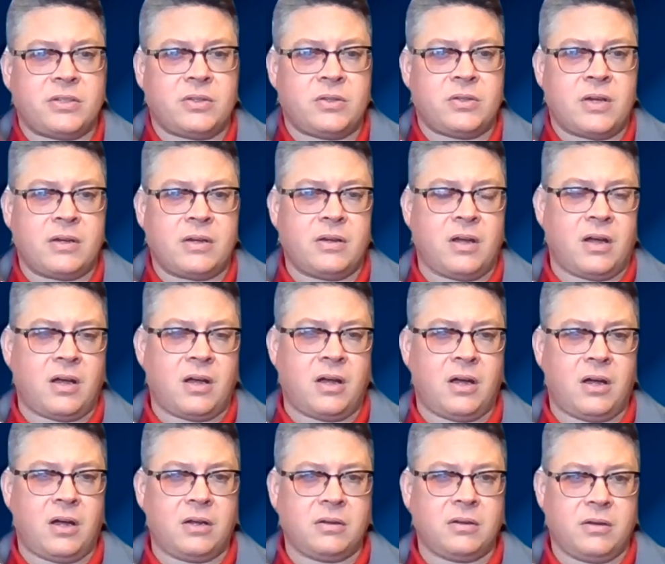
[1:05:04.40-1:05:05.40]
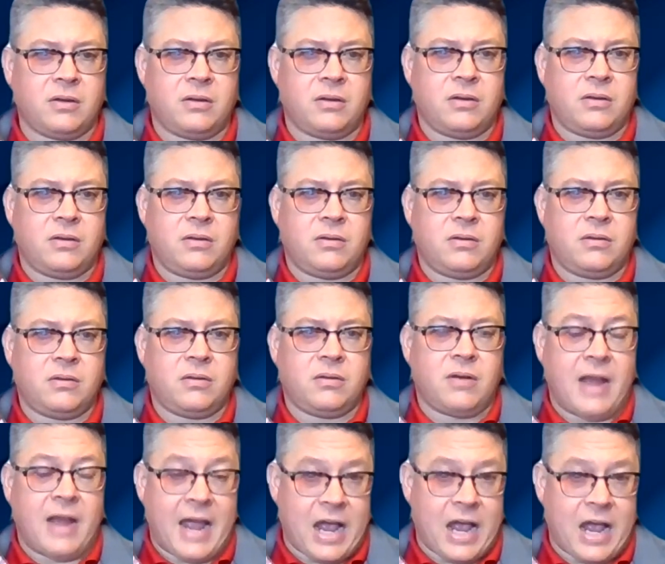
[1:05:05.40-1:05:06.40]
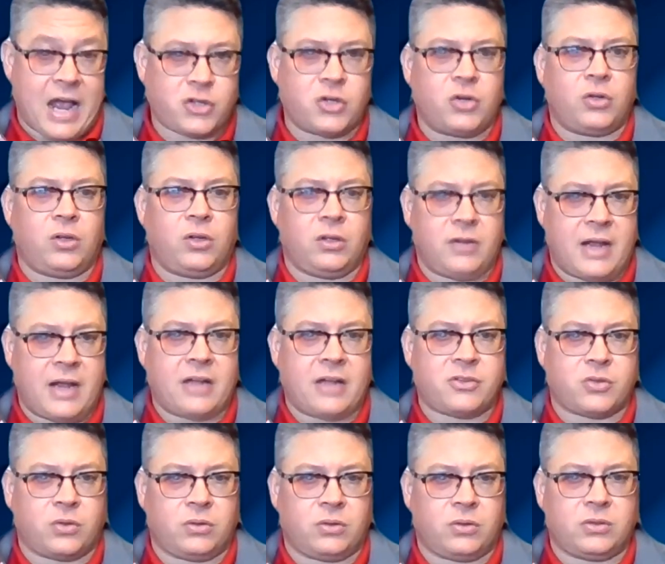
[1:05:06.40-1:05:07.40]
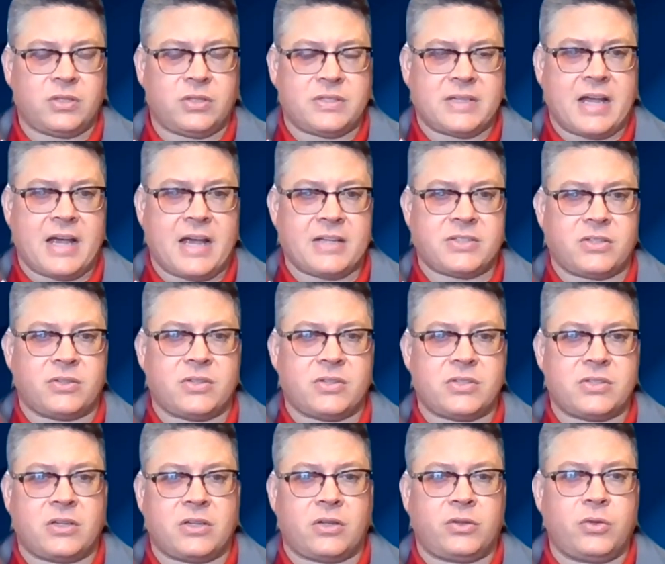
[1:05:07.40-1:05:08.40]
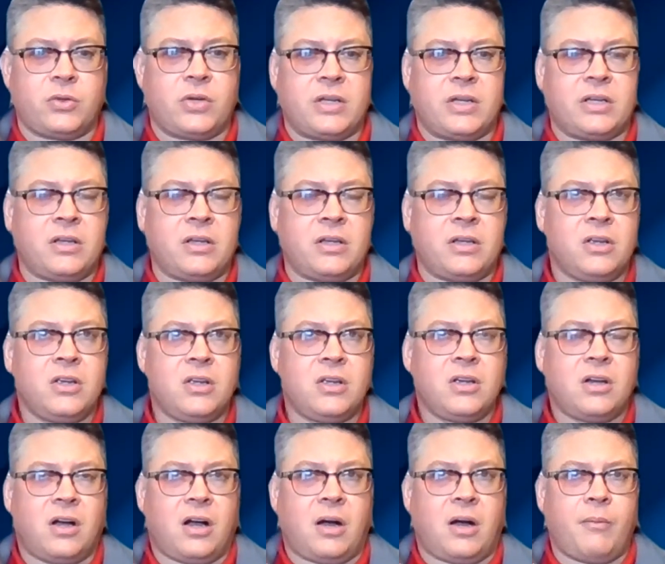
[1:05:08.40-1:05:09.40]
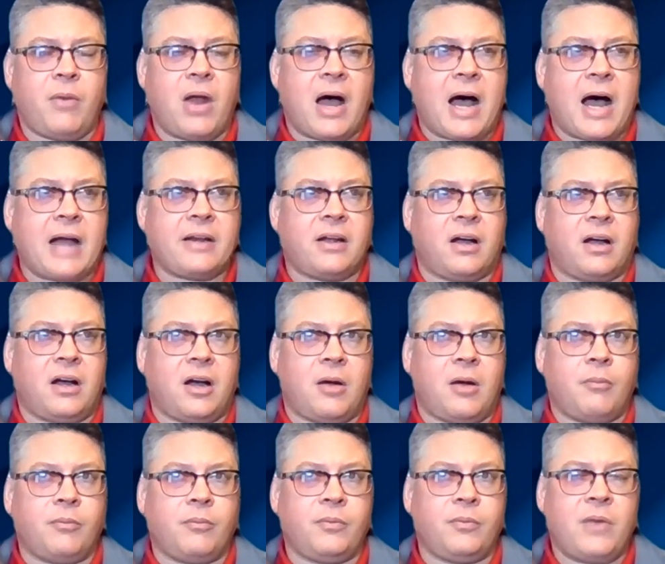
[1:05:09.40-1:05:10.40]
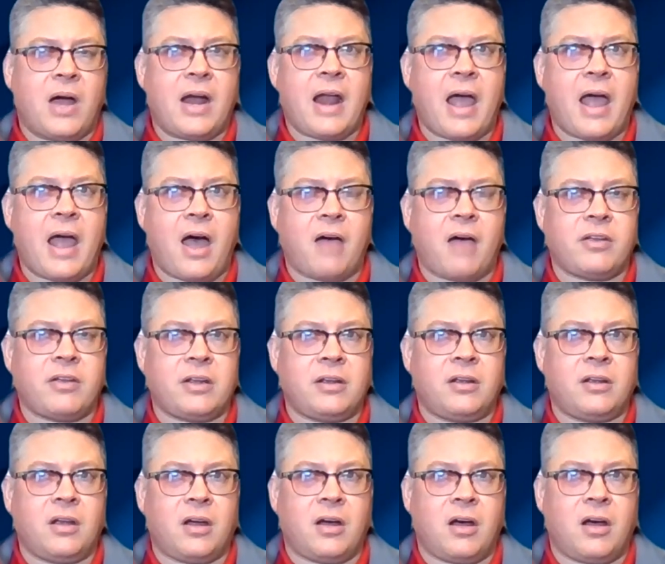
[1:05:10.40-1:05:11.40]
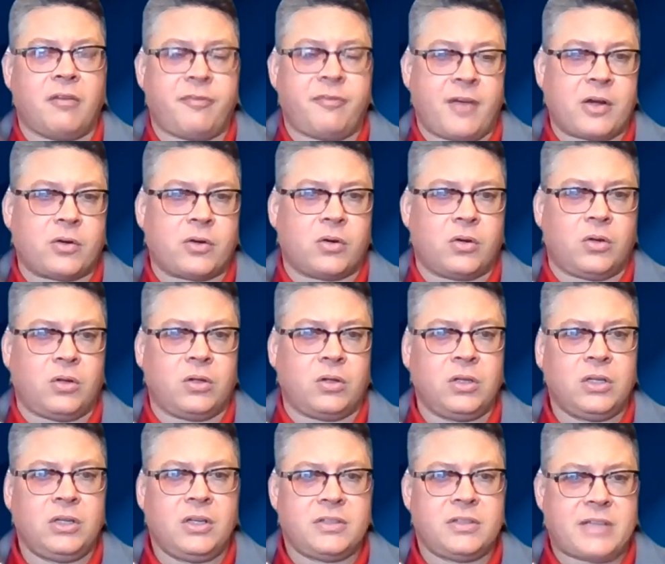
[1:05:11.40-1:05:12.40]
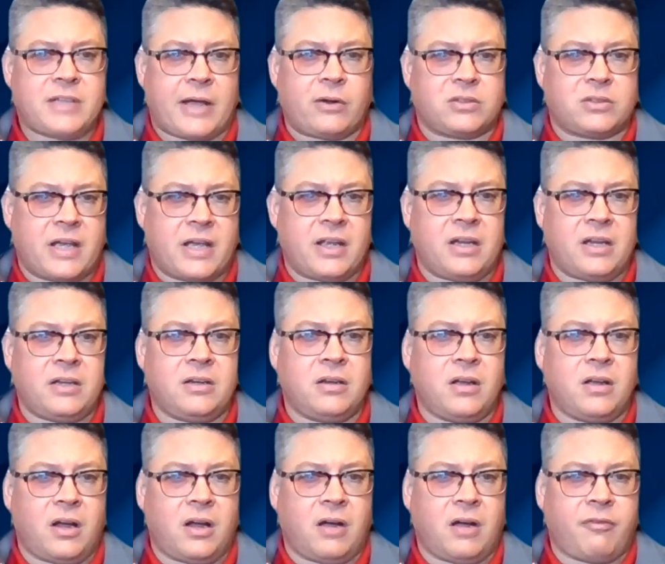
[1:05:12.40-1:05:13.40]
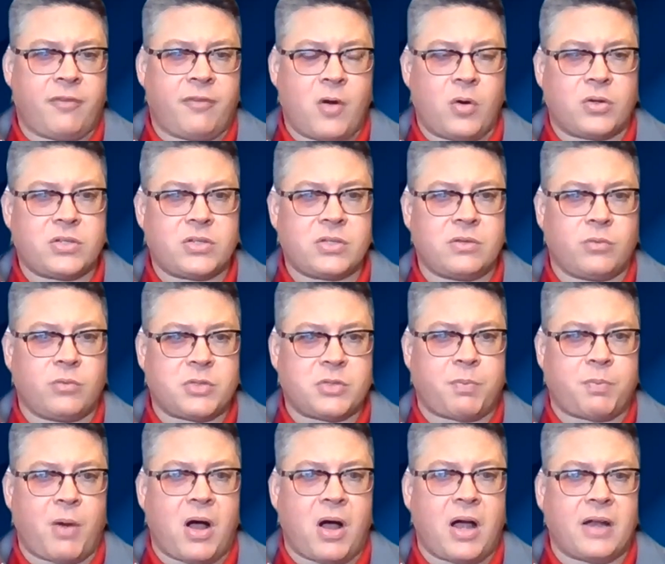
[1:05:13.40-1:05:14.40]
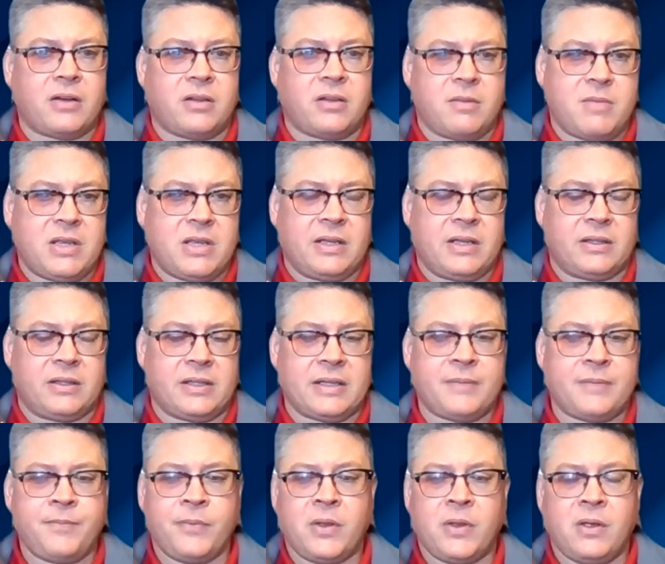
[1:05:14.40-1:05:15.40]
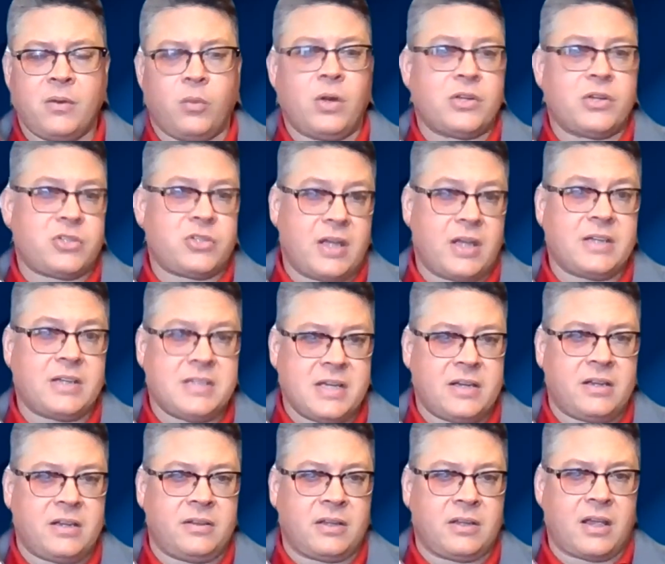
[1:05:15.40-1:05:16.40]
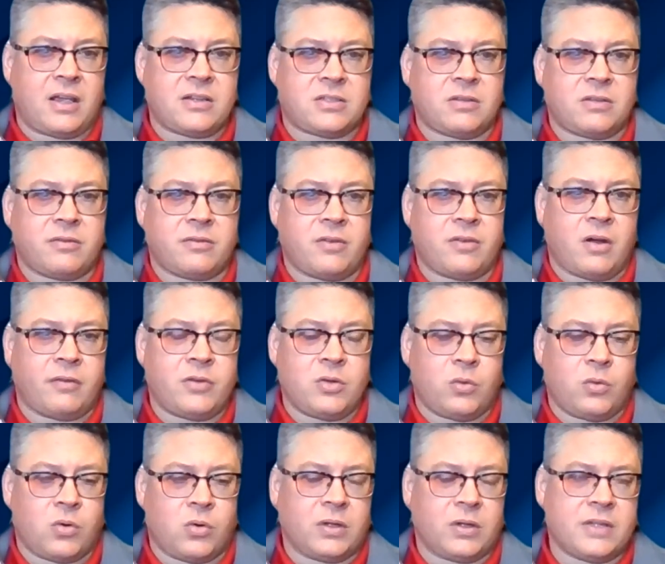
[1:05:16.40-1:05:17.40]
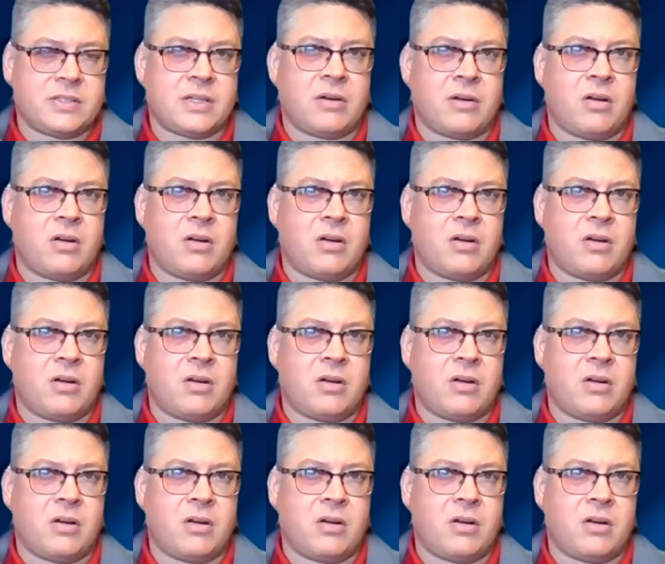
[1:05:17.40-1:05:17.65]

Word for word: to uh, national natural disasters, including um, not, um, not having uh, federal Title X uh, folks respond immediately, which they did in the case of, of New Orleans.